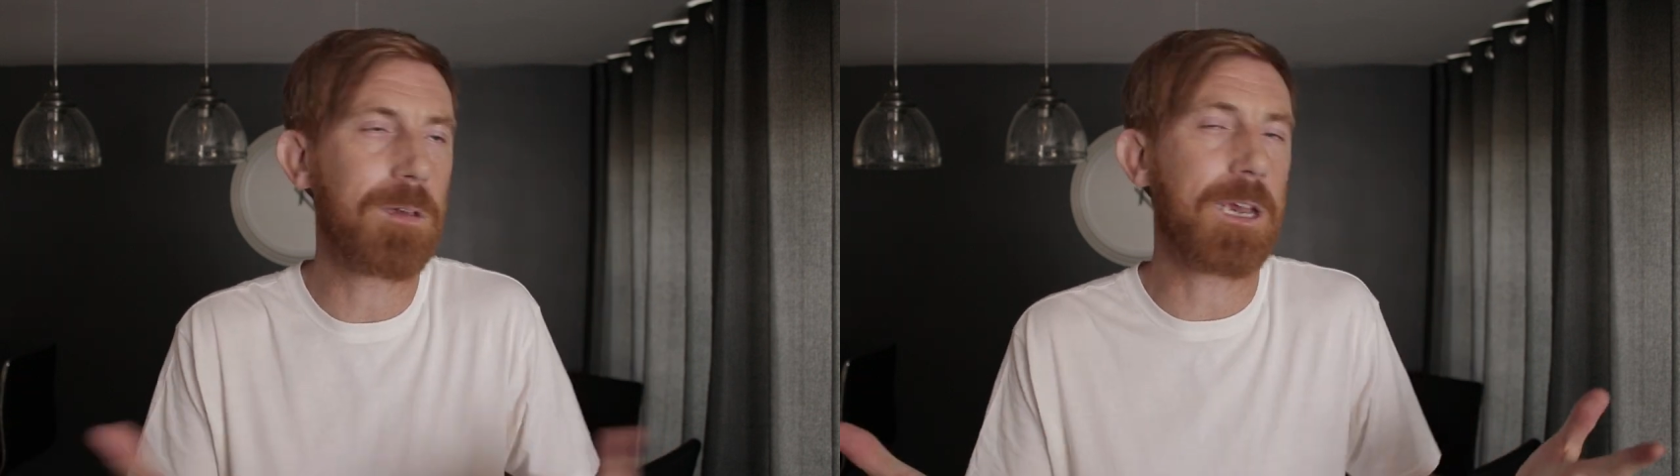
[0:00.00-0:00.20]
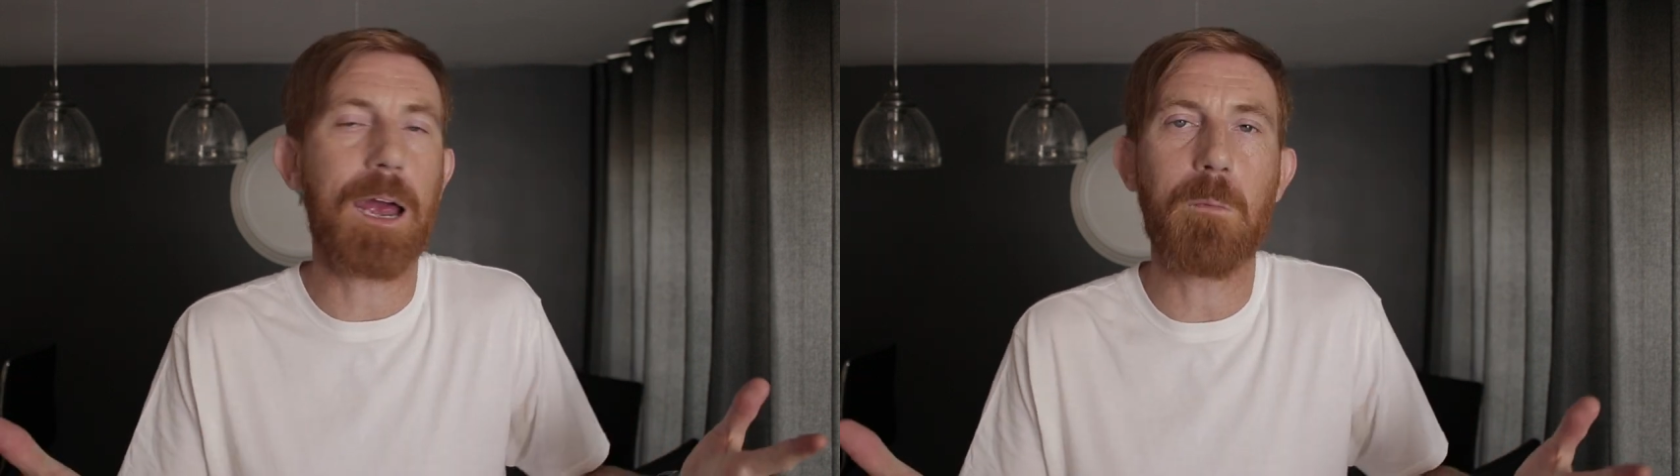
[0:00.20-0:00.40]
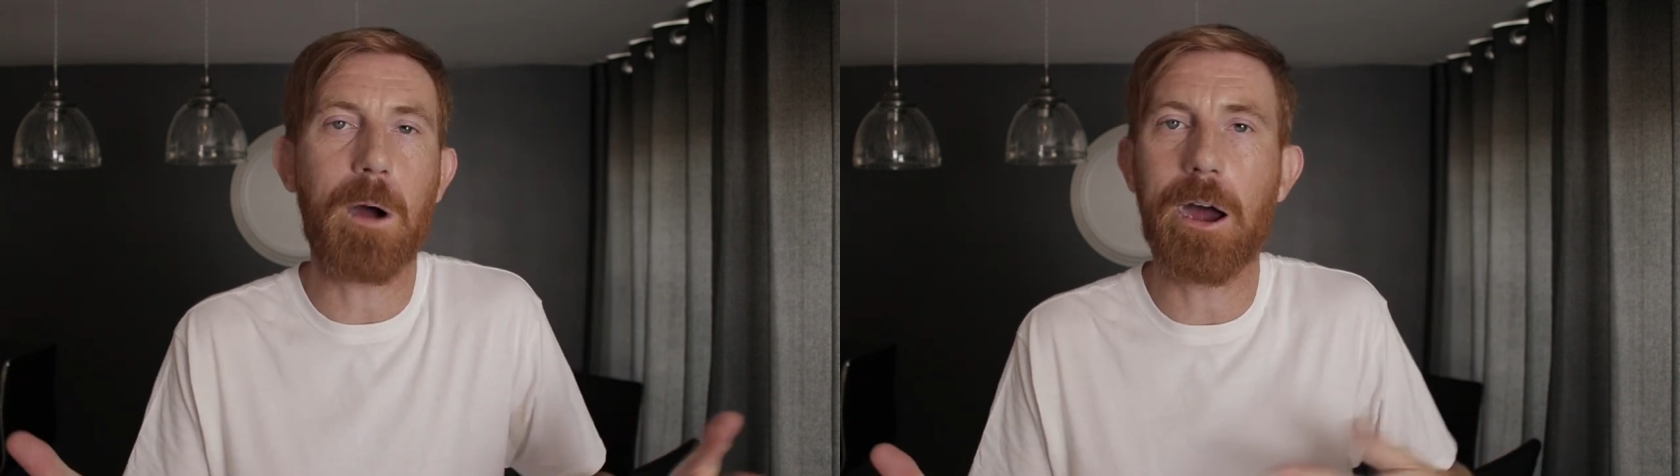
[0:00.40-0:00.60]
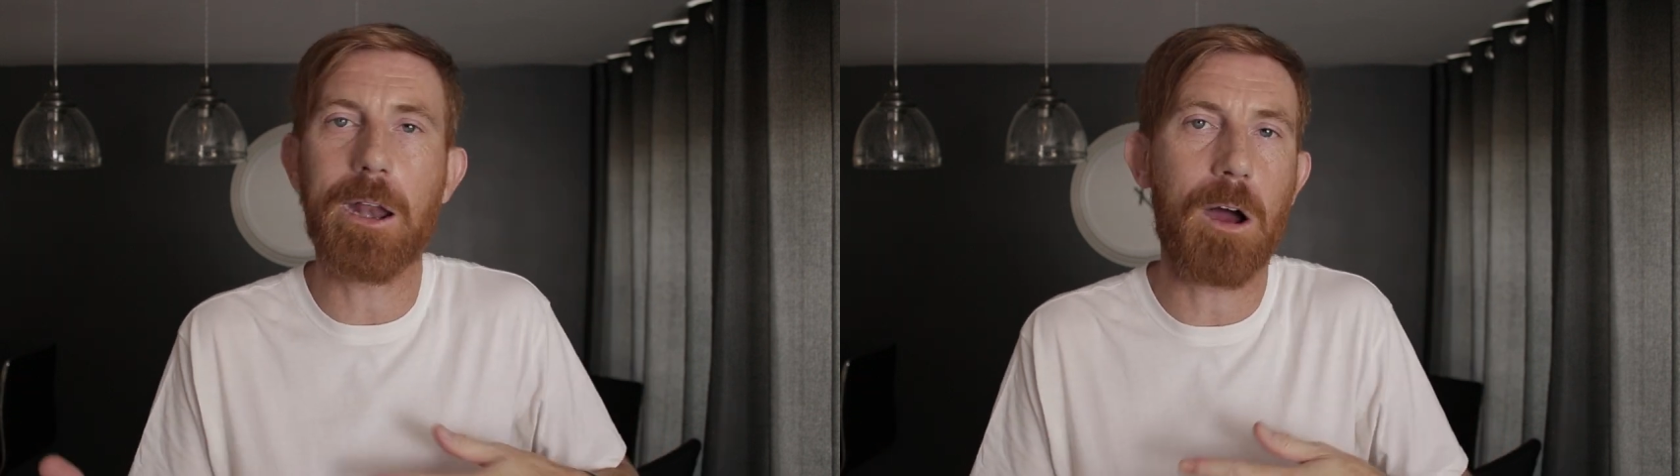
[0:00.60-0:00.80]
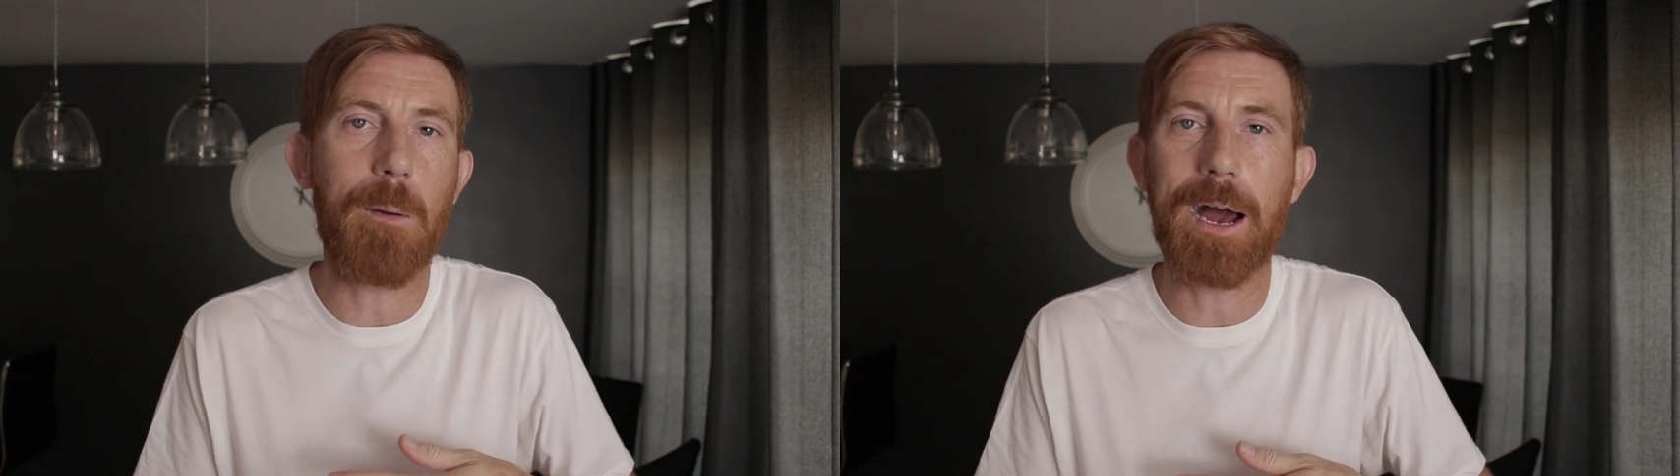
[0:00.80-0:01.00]
The same way I
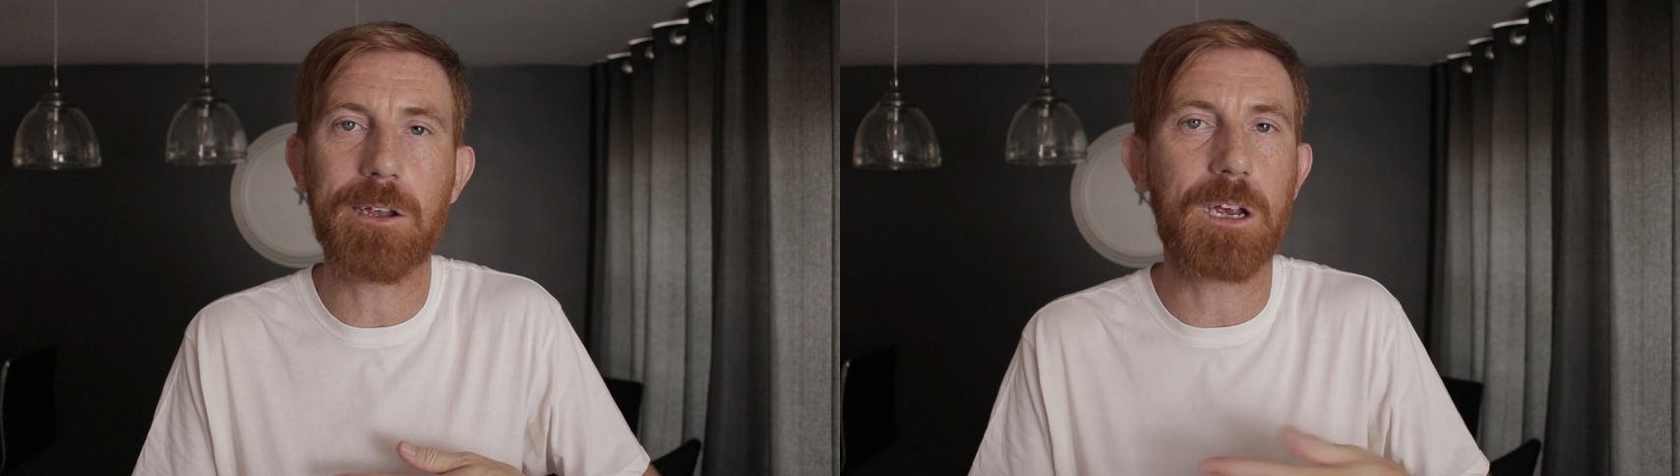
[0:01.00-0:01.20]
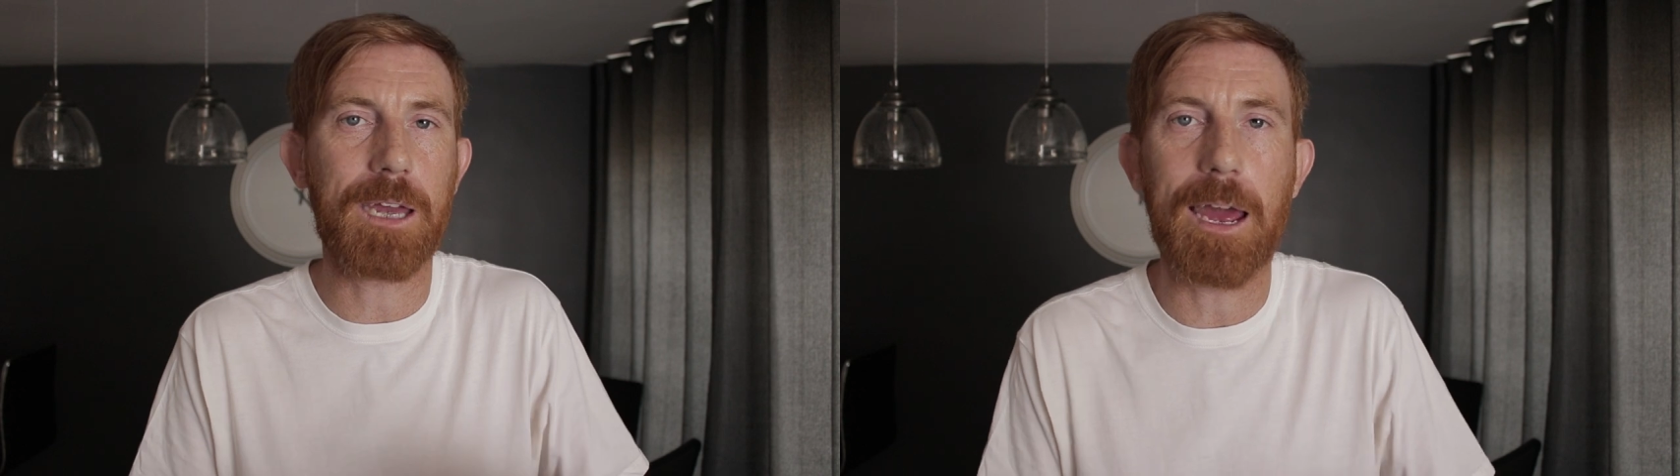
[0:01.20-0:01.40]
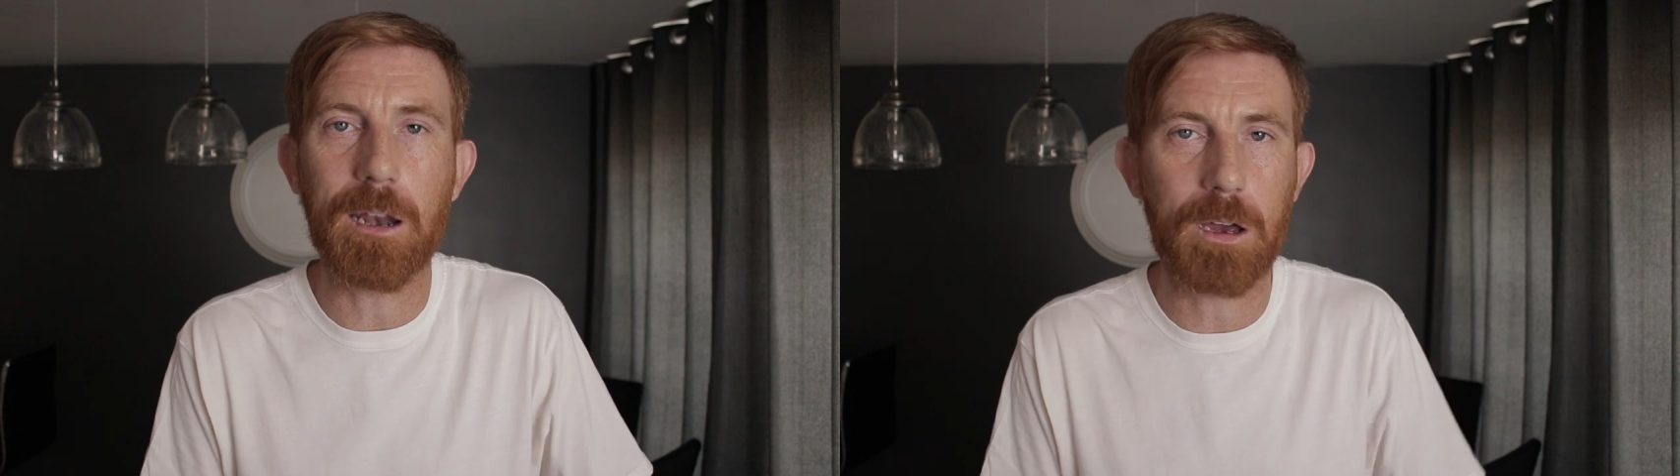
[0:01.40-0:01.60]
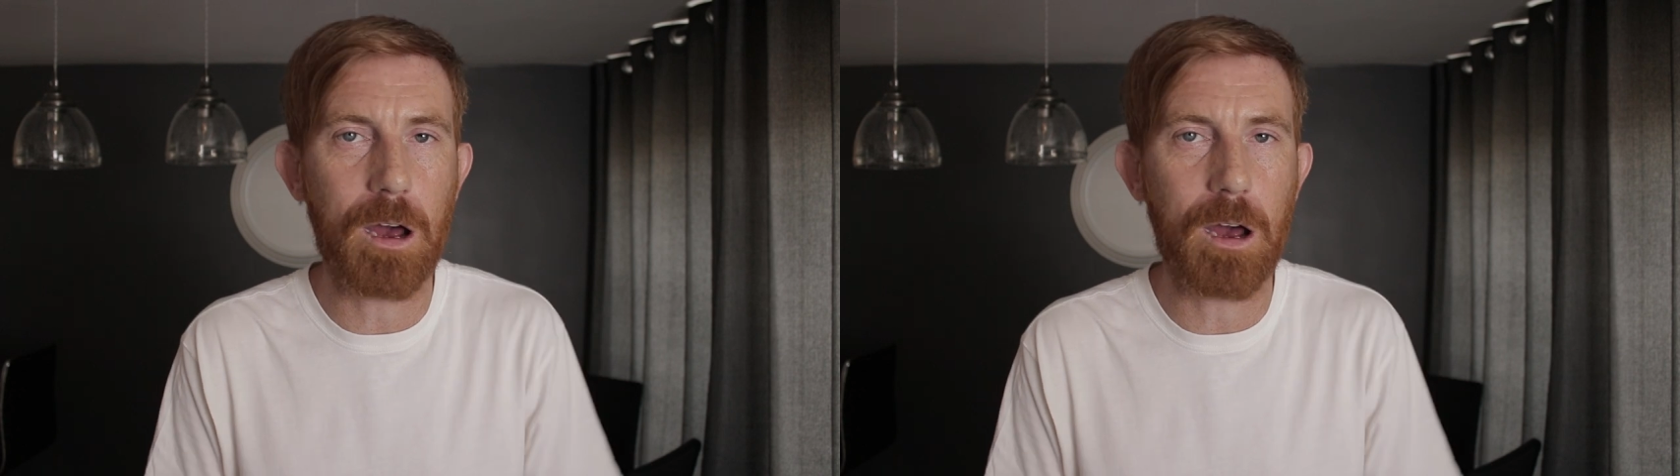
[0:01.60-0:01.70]
know how to get in the